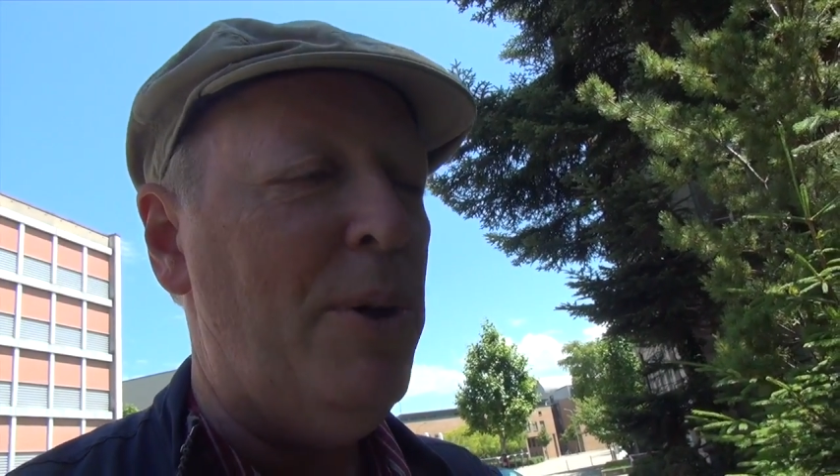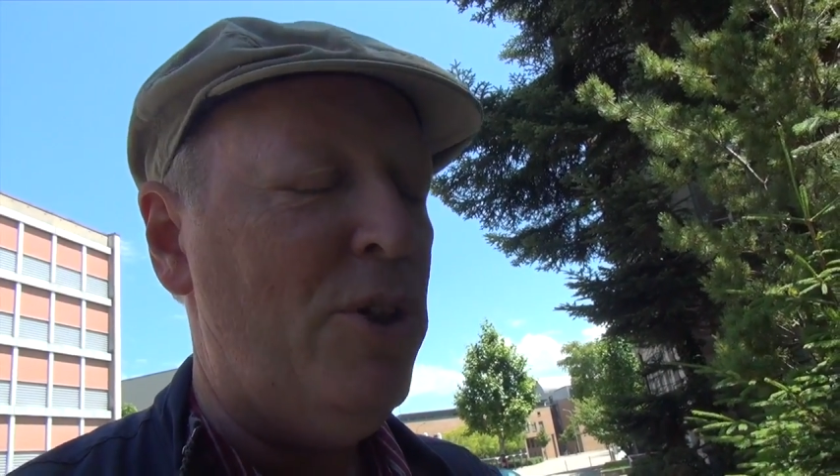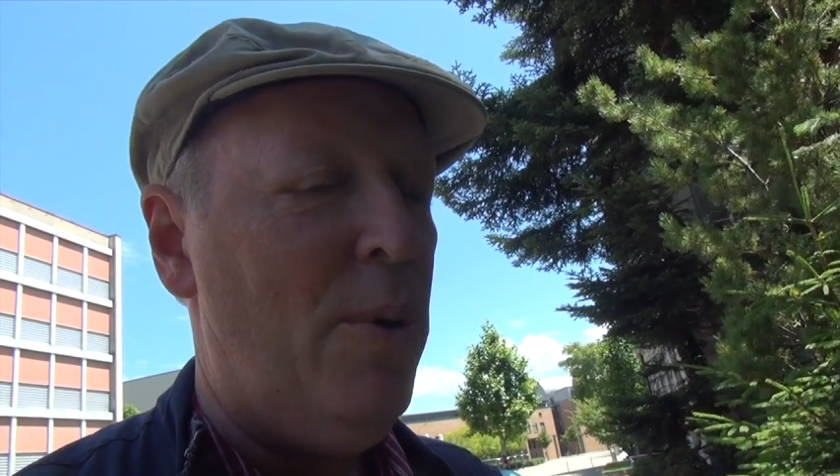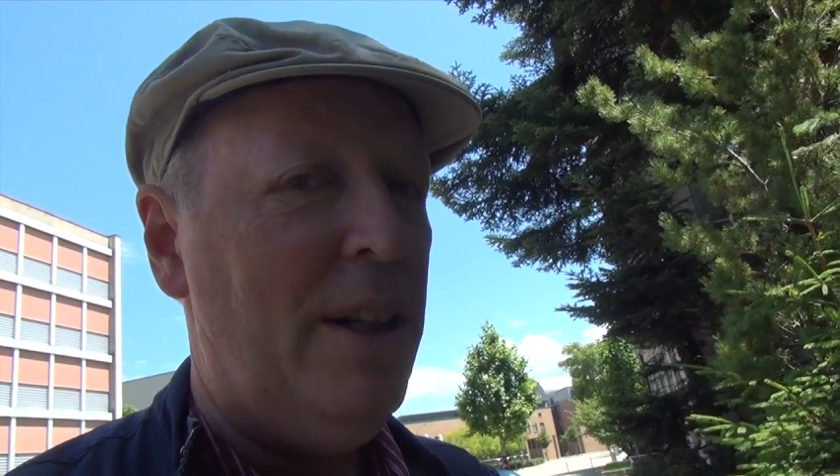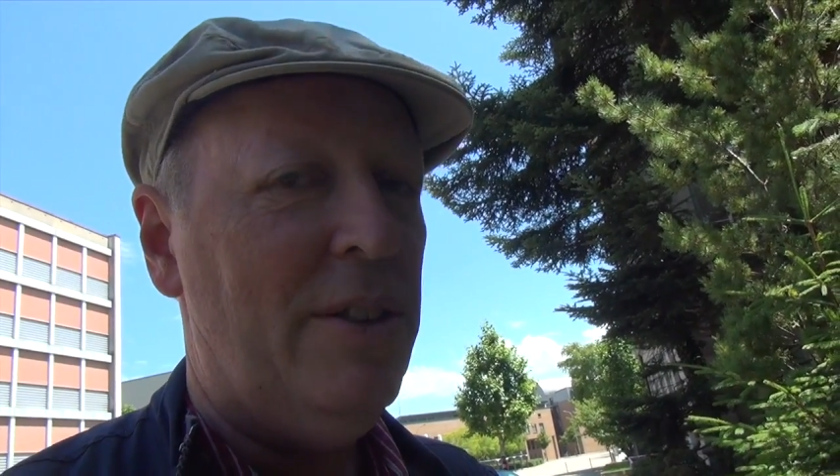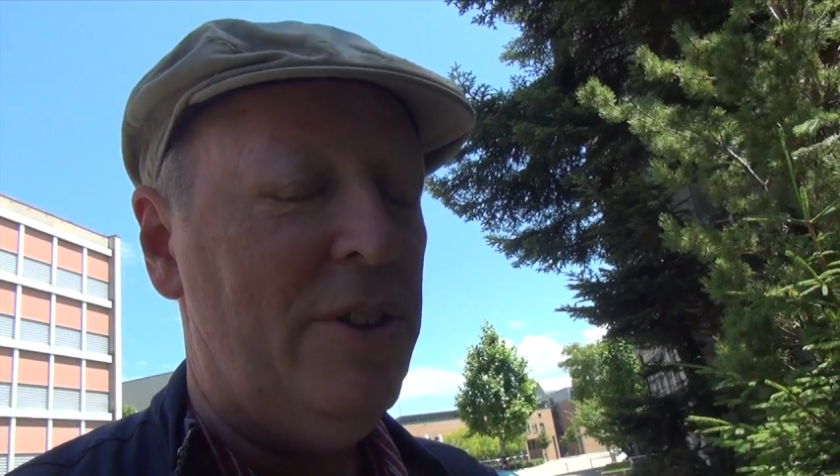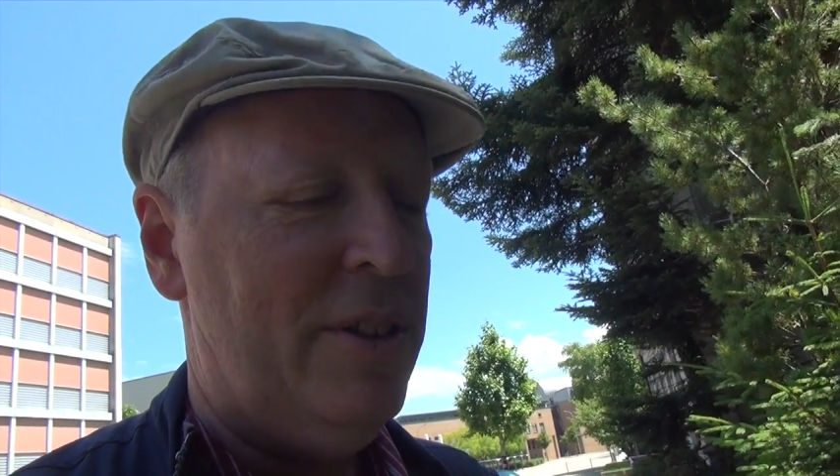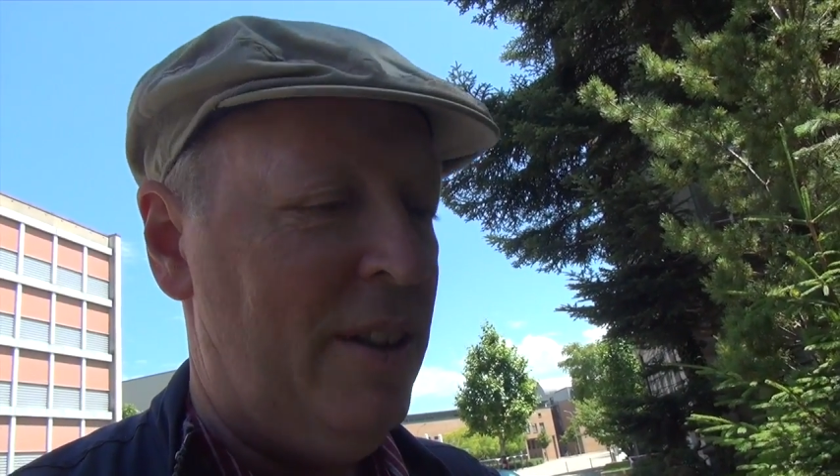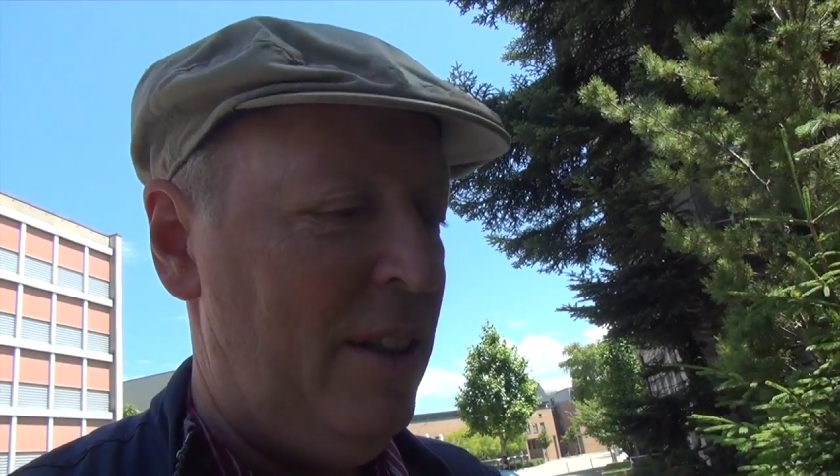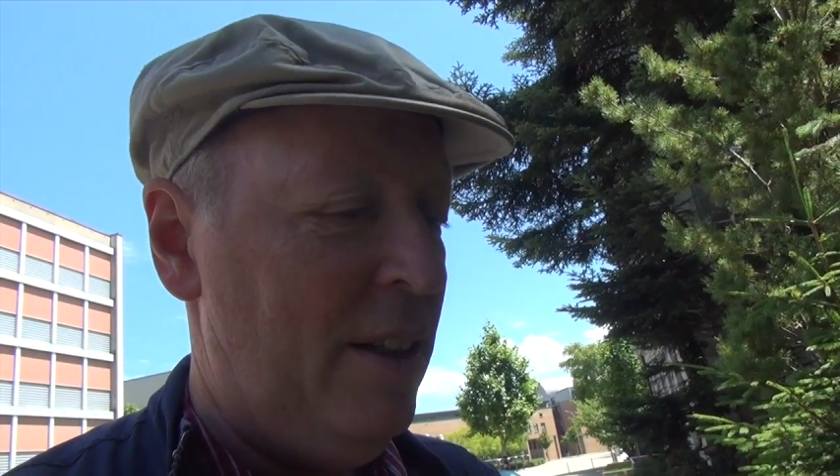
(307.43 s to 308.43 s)
Which
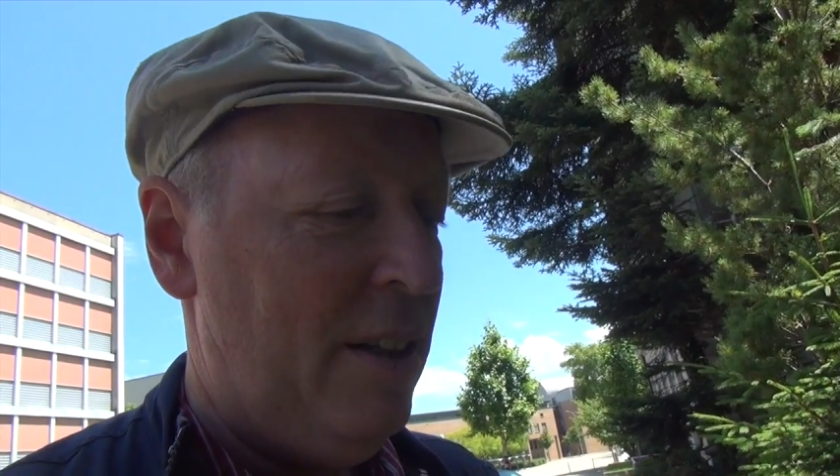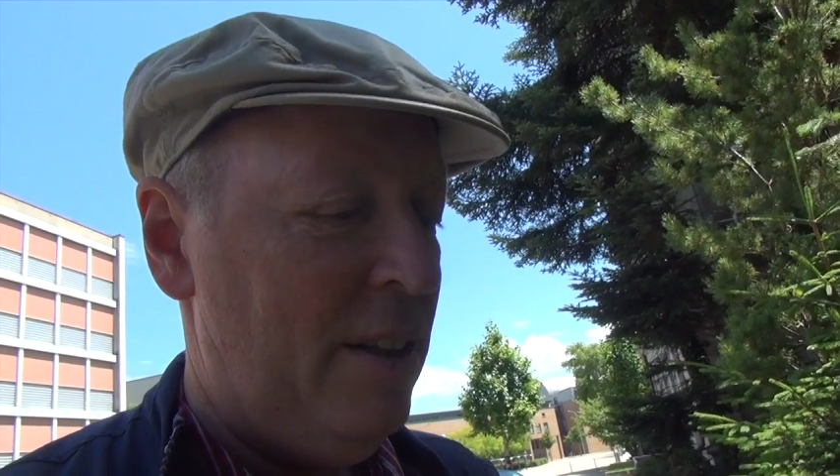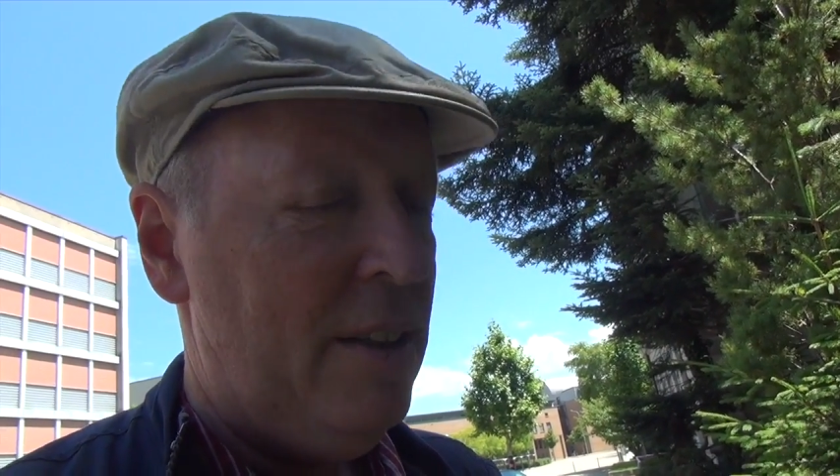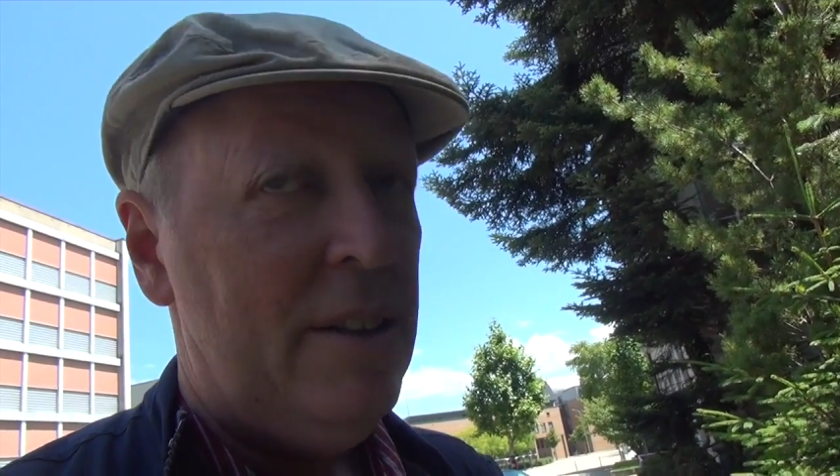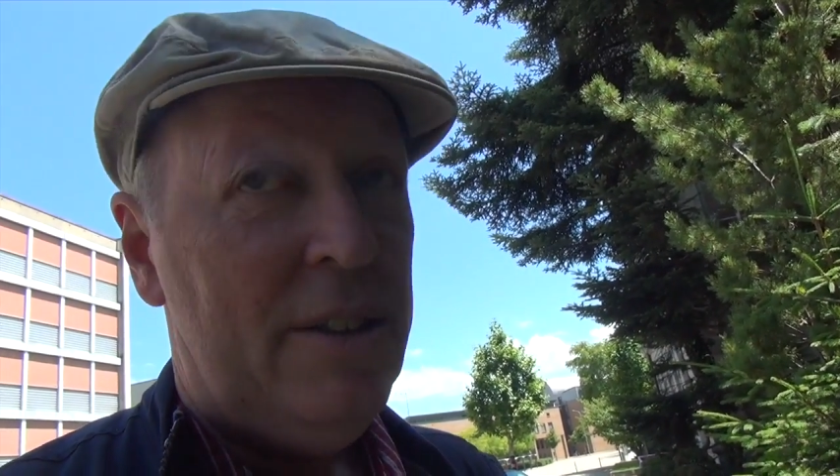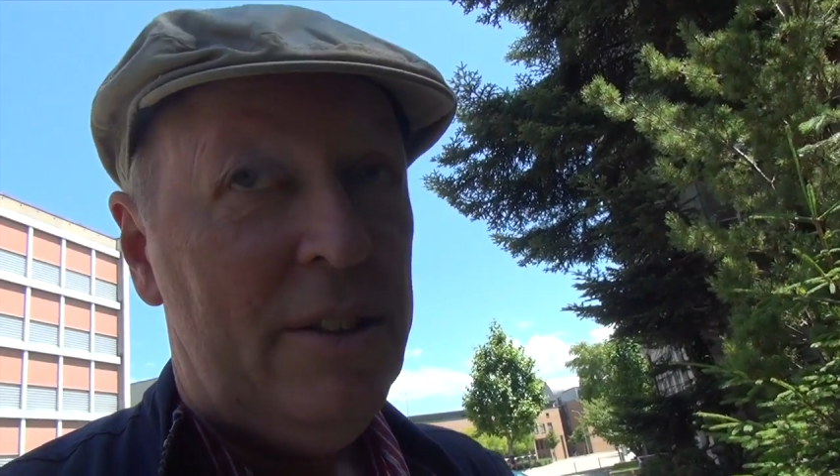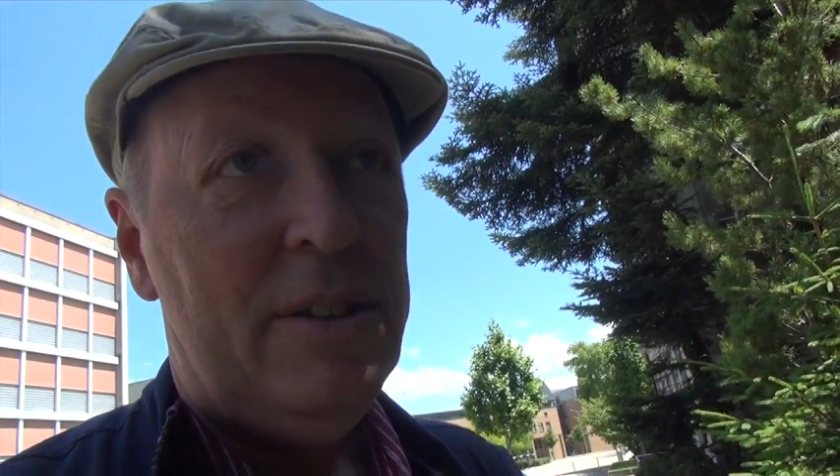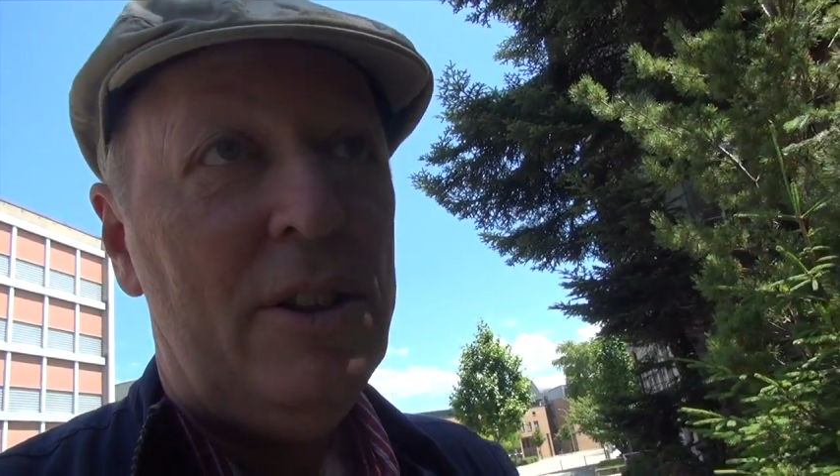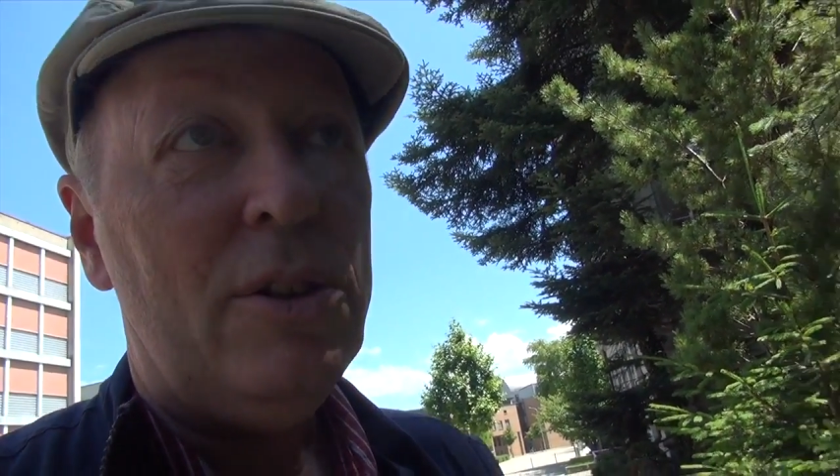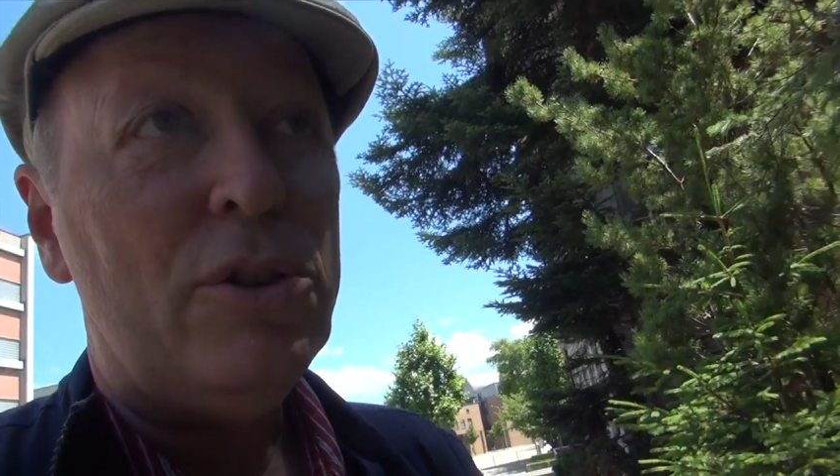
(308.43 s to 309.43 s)
ones?
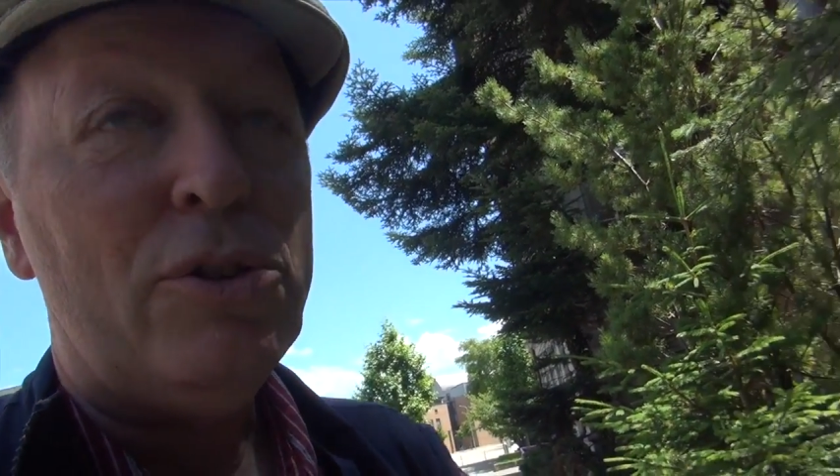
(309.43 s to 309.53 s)
Little